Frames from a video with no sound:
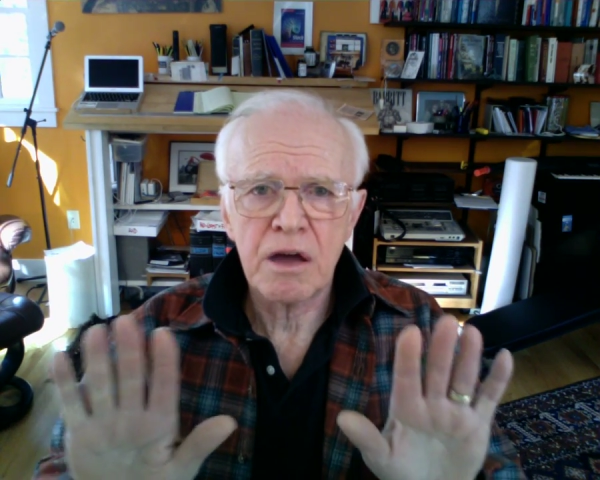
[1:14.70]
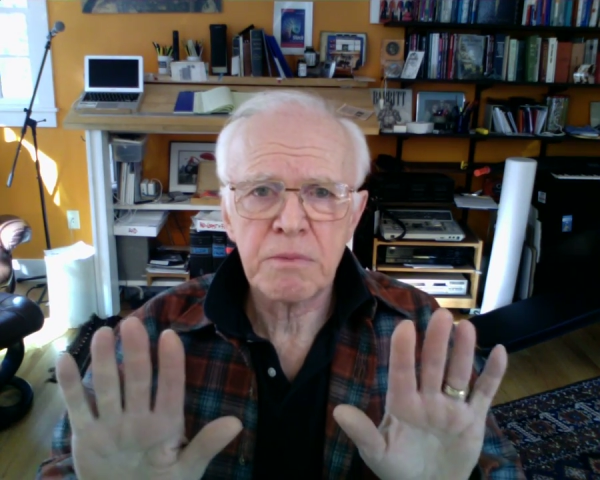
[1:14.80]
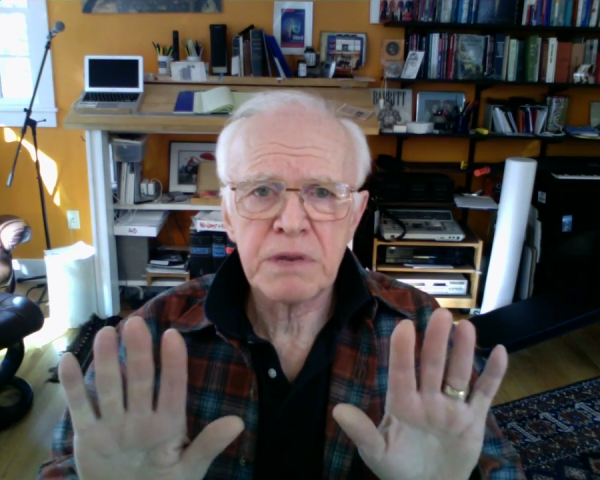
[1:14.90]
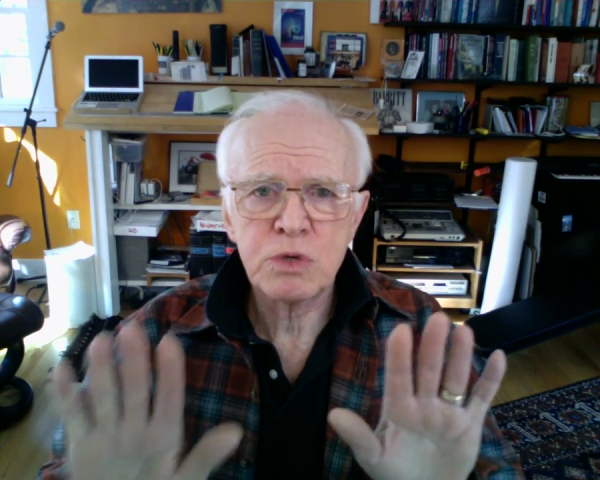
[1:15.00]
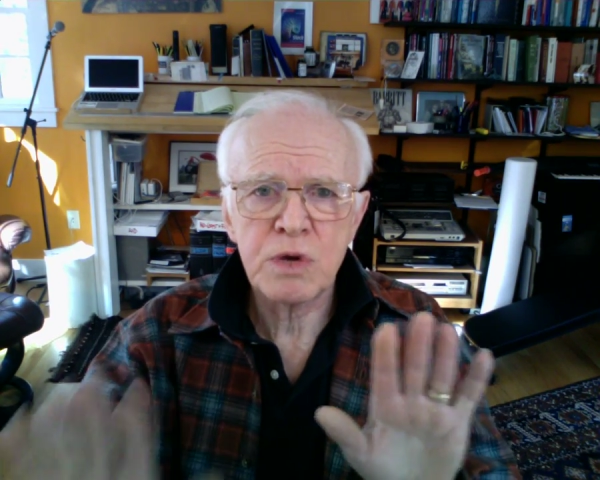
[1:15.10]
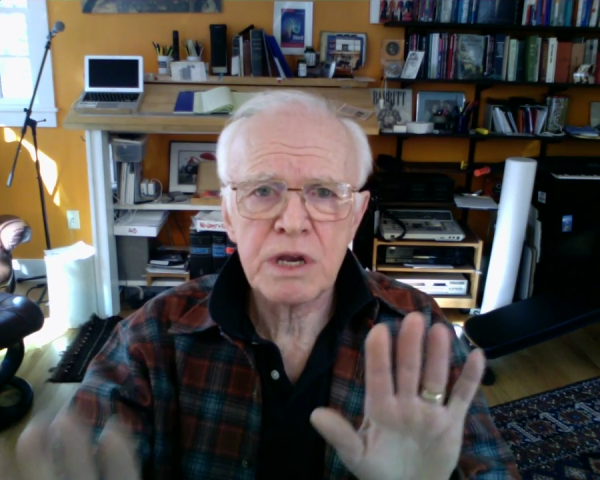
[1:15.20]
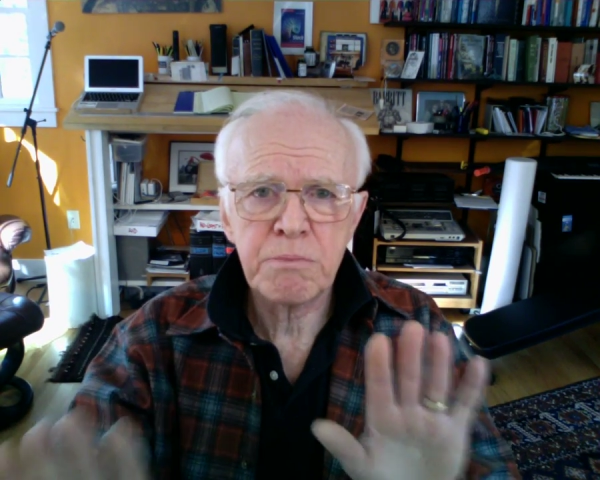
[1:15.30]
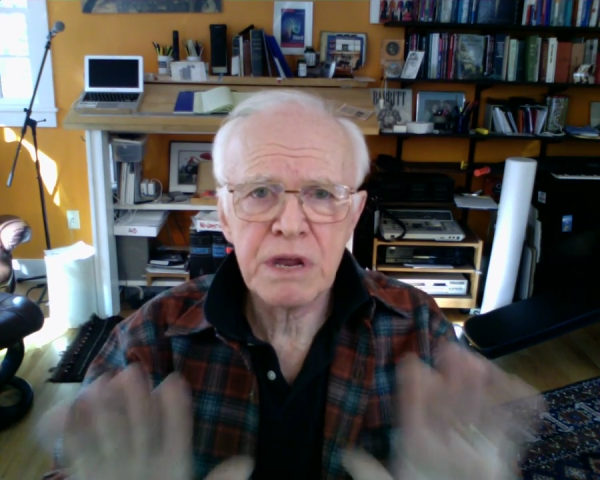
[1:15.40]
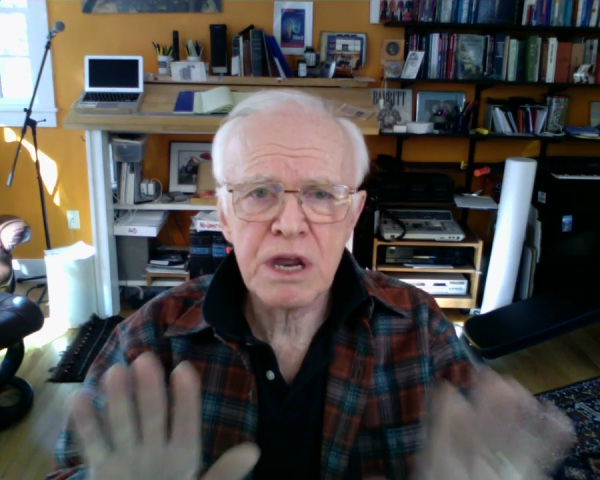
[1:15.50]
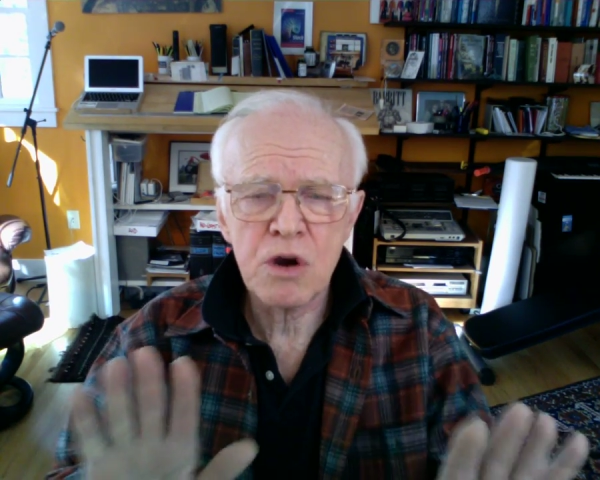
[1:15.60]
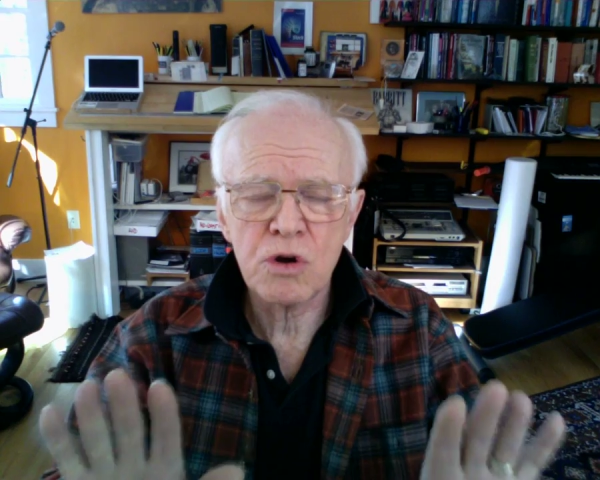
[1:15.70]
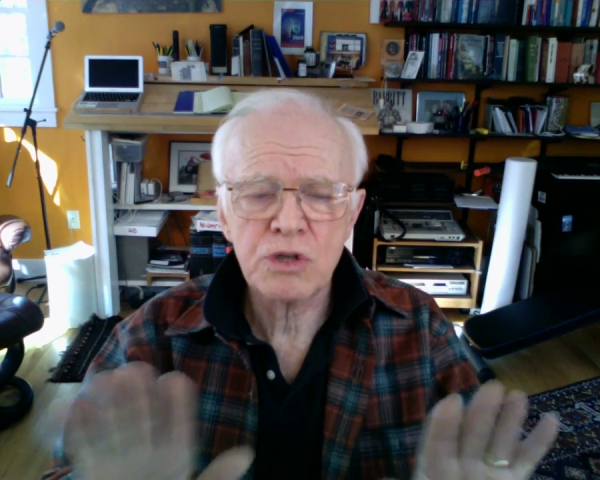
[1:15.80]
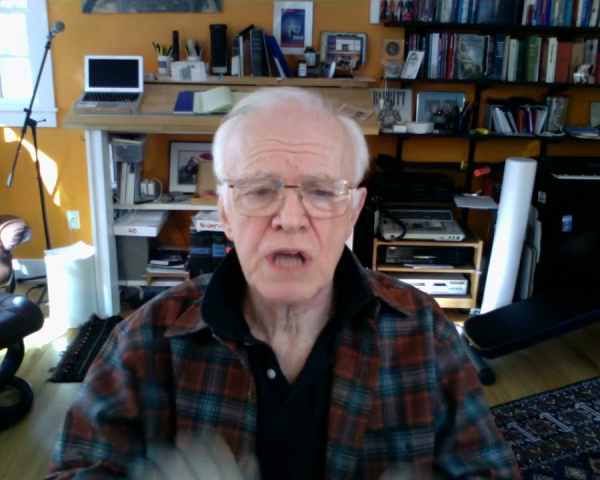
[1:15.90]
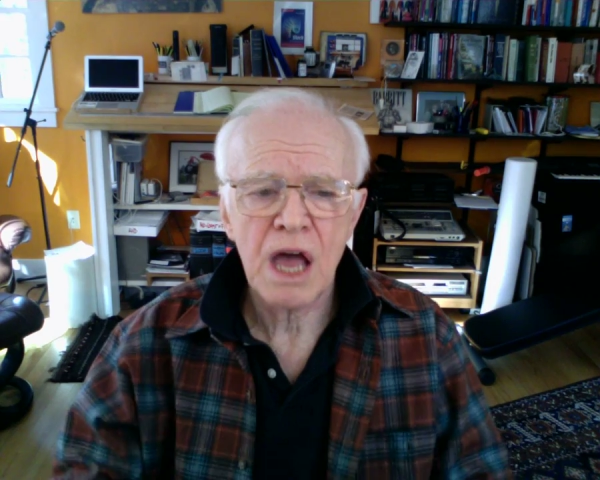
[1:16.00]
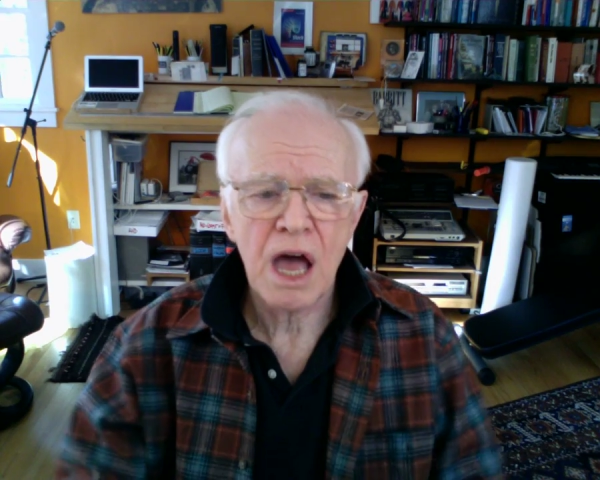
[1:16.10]
between
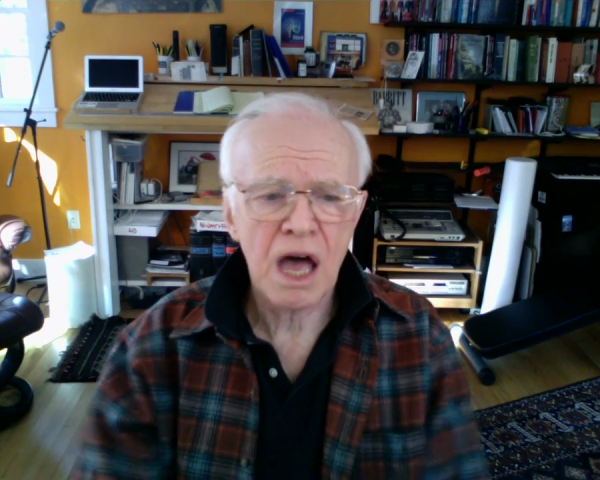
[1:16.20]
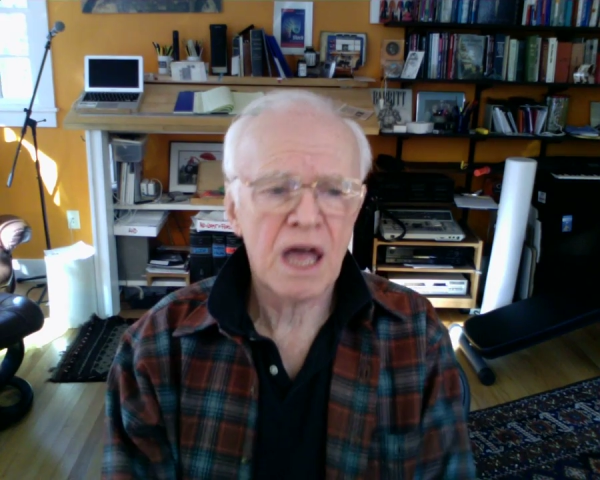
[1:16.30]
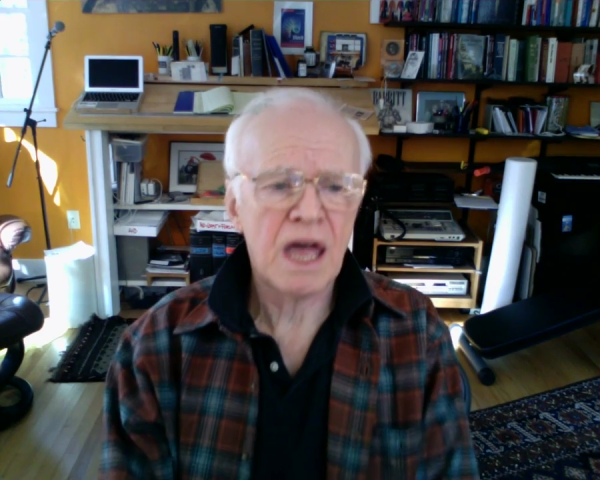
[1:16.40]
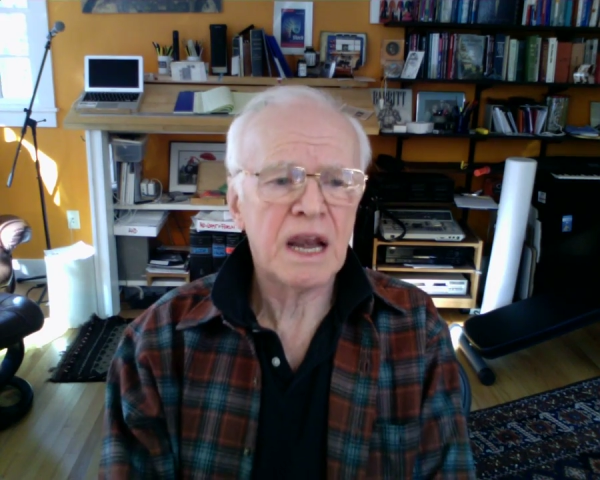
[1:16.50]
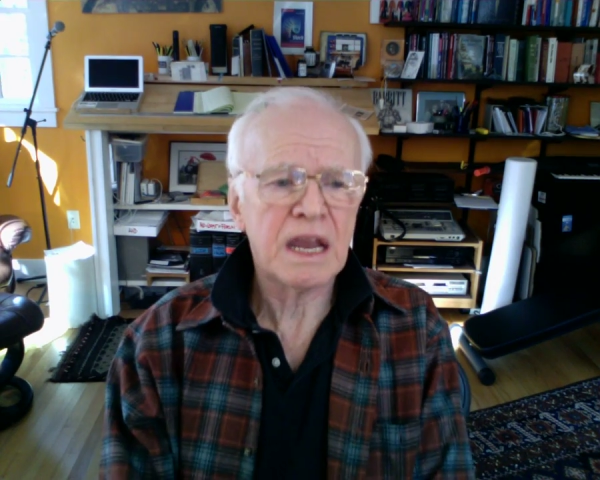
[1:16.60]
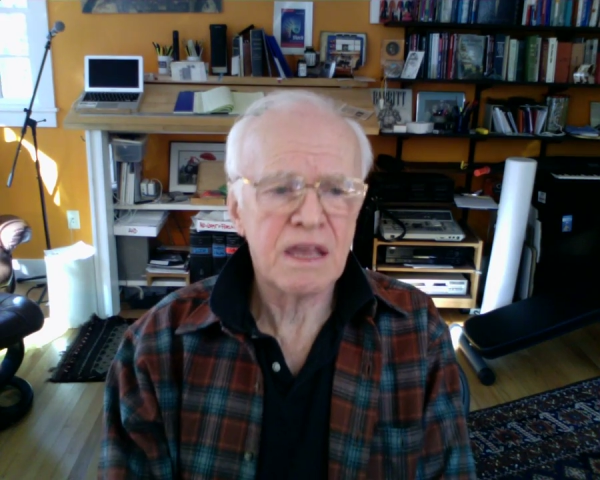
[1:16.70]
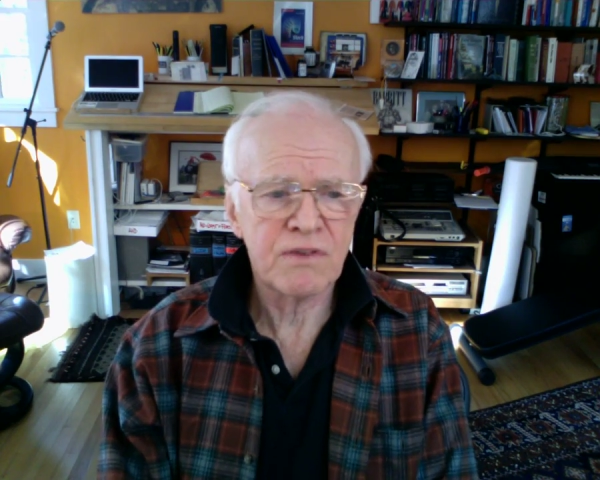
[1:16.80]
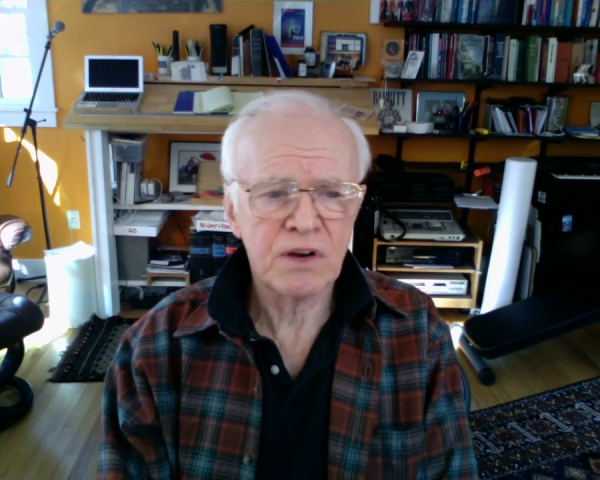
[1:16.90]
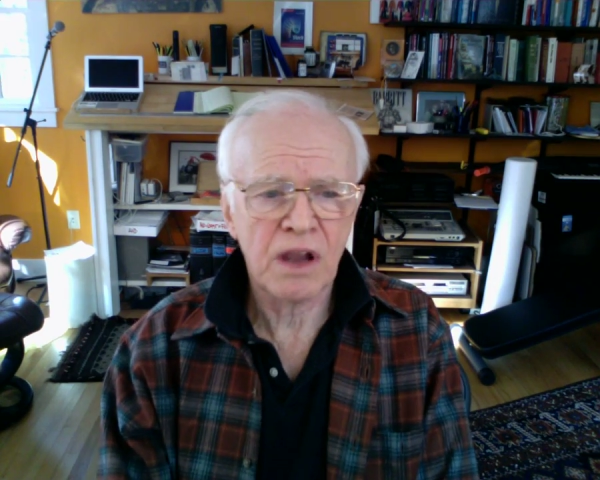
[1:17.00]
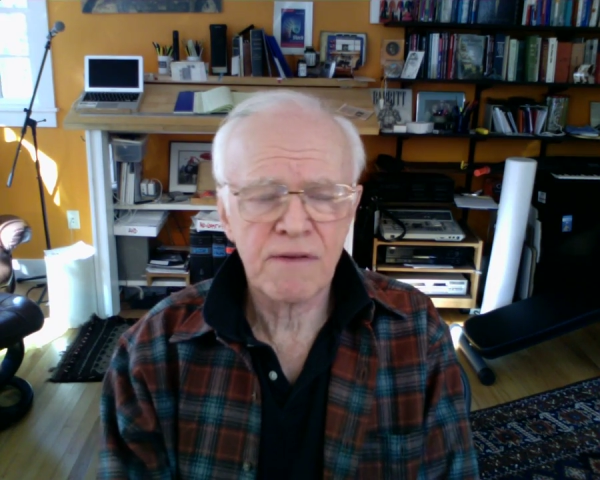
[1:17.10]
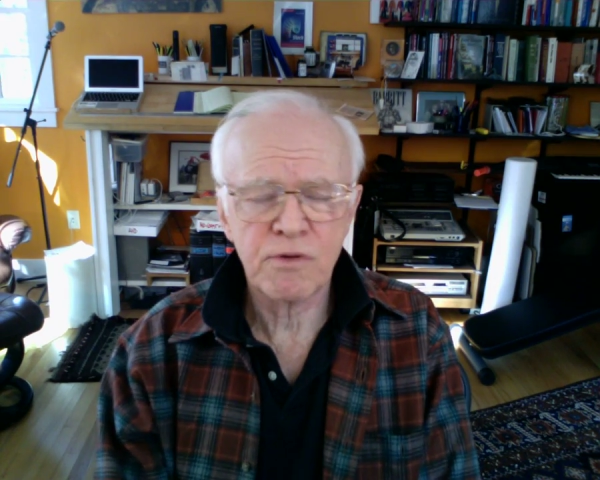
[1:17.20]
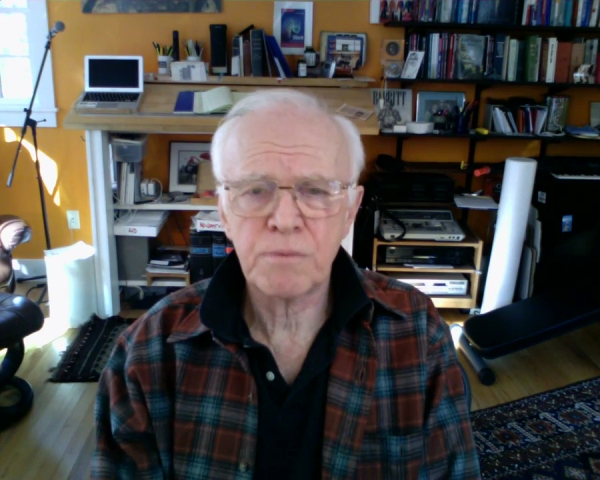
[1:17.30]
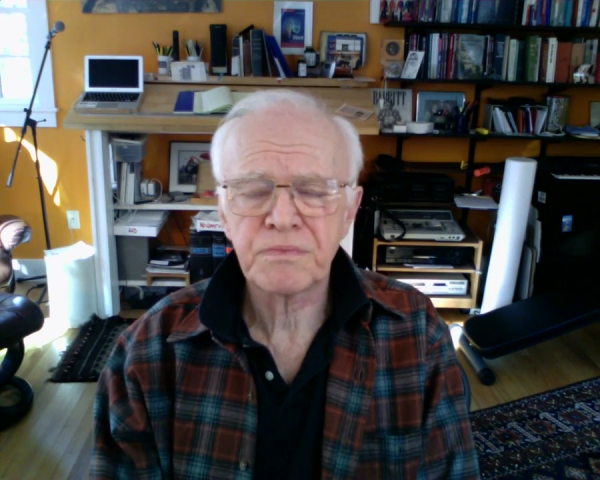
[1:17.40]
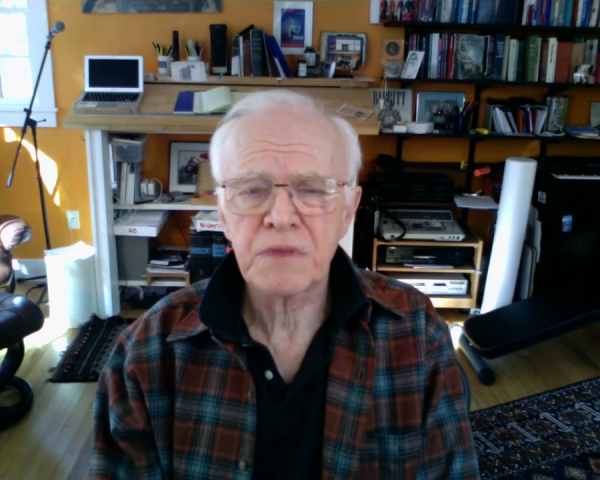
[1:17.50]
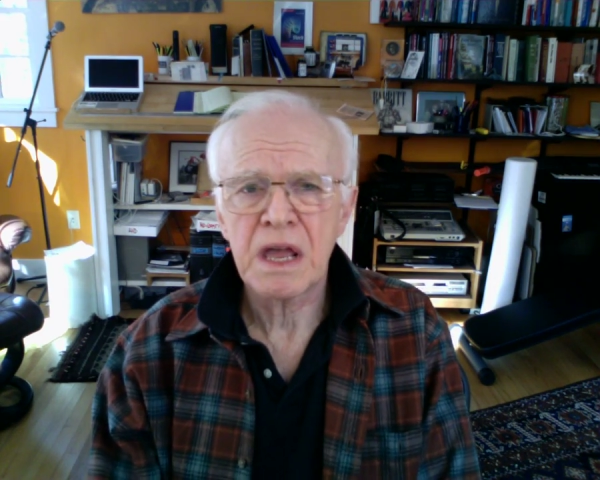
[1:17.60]
peers at a given level.